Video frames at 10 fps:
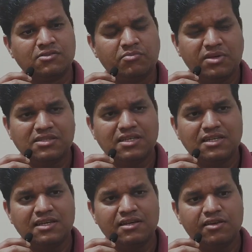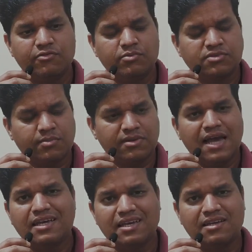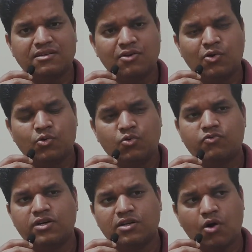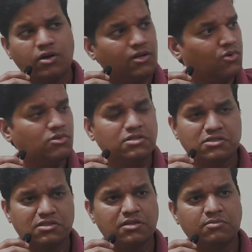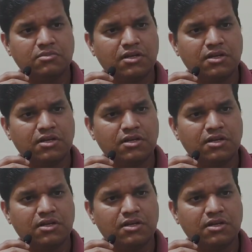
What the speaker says: So basically if you supply heat or do work on a closed system,